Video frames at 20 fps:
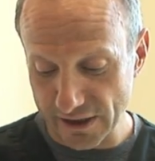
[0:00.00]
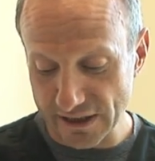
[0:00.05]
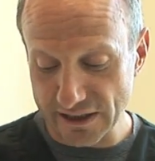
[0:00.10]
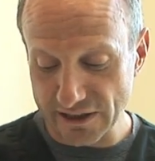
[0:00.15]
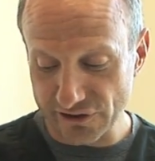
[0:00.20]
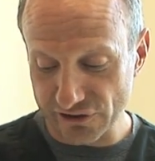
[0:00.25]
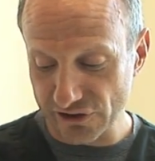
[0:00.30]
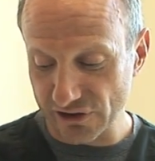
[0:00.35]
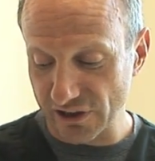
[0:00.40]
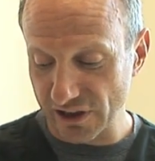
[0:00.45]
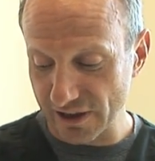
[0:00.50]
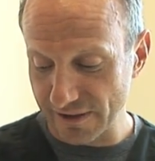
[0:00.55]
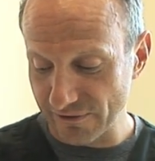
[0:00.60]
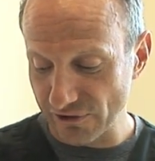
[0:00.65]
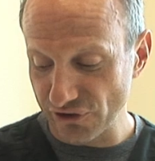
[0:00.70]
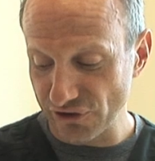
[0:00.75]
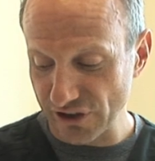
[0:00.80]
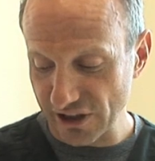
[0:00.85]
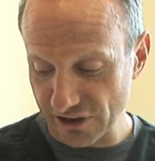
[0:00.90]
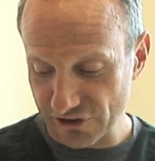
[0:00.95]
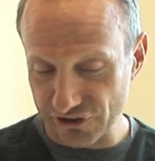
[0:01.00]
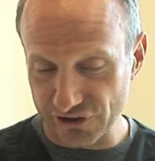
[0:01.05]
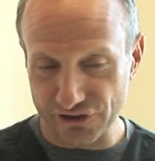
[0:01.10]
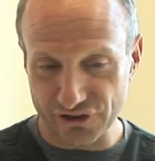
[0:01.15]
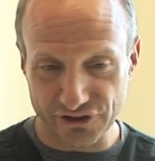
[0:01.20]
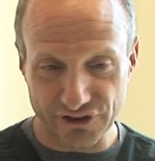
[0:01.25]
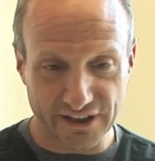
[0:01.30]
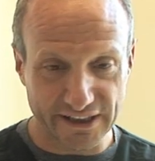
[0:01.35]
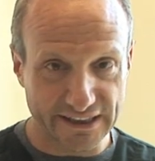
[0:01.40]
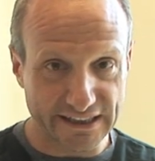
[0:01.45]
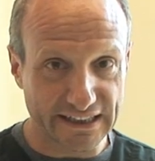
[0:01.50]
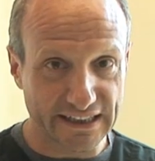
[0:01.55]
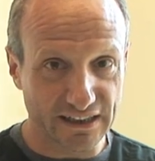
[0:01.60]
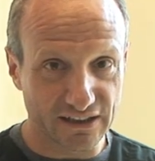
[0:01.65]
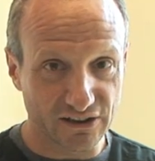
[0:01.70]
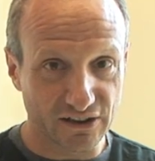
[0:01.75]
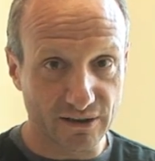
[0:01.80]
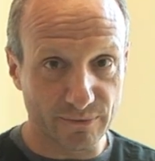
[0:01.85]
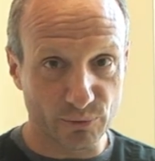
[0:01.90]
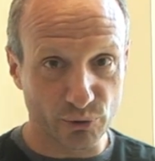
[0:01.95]
It is a lot of injections, and I can get
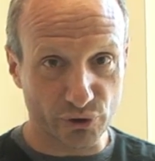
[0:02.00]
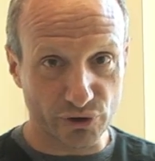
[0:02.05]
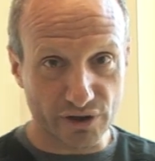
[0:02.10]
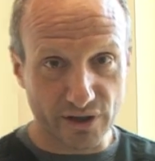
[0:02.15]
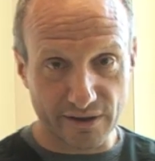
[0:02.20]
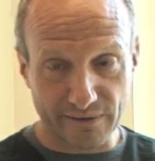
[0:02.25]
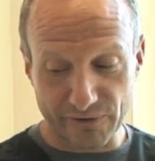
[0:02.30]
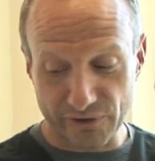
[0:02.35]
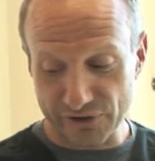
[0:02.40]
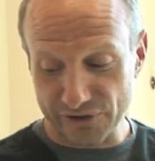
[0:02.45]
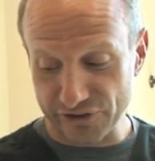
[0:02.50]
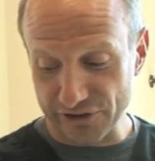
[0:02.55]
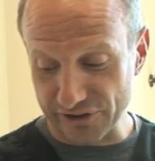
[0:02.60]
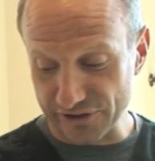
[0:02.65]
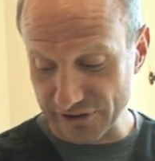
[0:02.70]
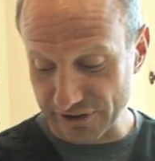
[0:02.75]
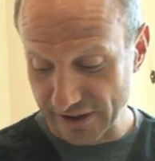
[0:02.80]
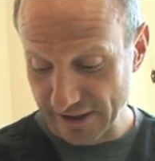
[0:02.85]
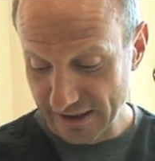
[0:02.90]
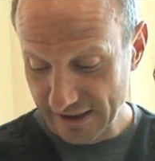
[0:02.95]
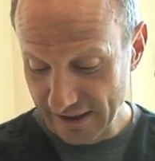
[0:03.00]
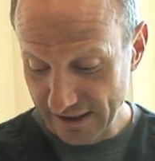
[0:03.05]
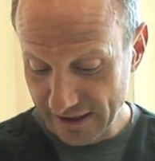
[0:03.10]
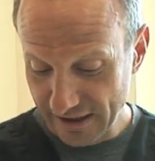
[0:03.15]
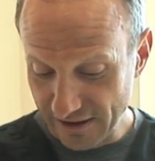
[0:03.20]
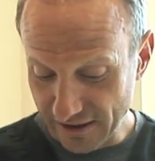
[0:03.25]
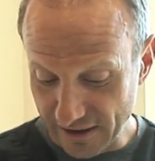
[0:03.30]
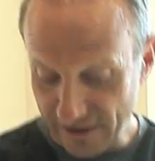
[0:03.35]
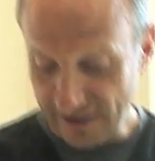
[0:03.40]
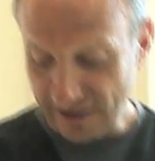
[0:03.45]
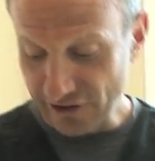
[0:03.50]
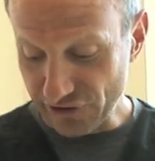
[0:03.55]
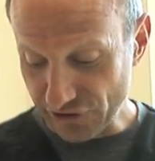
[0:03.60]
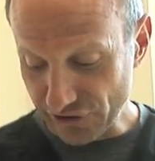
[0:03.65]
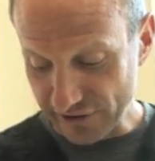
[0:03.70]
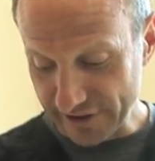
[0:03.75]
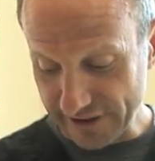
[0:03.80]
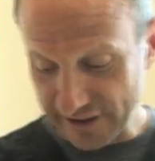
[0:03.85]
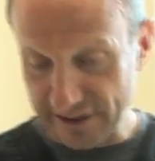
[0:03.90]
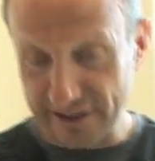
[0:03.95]
a lot more coverage just
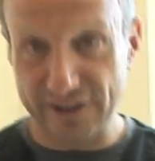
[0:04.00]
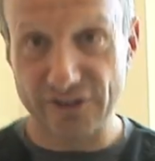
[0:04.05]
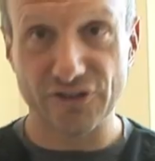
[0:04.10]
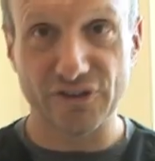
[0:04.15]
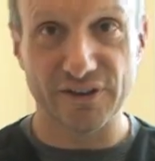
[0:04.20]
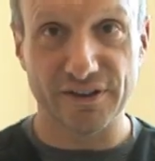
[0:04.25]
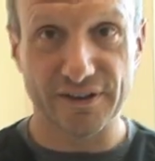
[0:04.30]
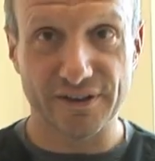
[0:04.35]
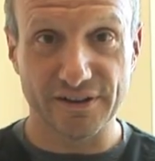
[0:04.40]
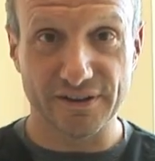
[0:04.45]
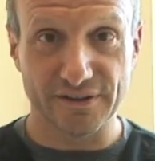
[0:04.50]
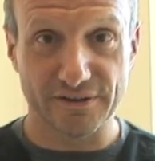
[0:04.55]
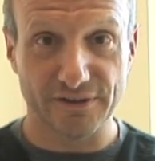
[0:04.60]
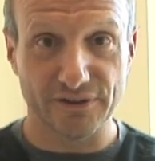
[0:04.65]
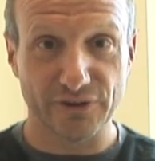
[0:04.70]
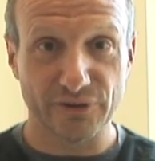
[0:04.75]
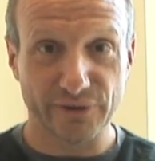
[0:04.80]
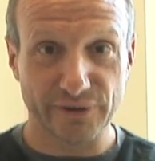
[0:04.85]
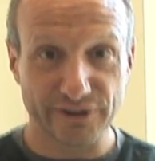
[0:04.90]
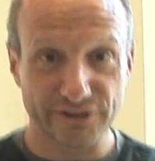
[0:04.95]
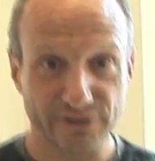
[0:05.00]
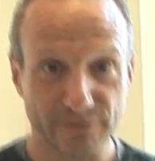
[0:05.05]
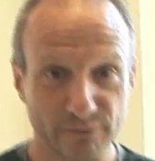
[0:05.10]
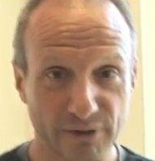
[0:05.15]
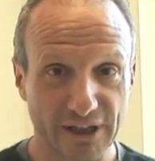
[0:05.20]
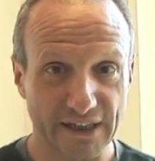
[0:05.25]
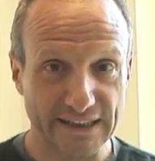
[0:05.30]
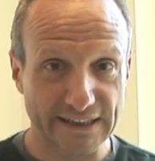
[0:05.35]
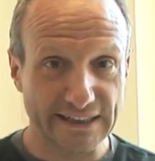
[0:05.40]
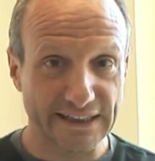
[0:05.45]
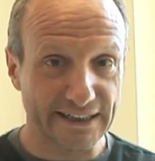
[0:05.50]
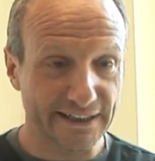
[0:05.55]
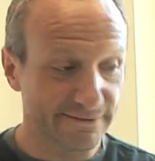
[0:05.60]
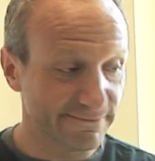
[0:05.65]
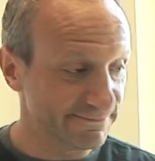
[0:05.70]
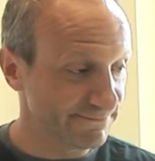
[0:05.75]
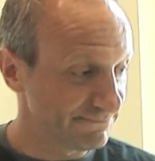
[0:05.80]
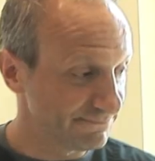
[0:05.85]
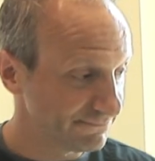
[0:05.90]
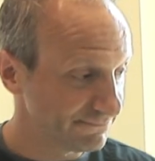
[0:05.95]
initially in uh, doing some lidocaine.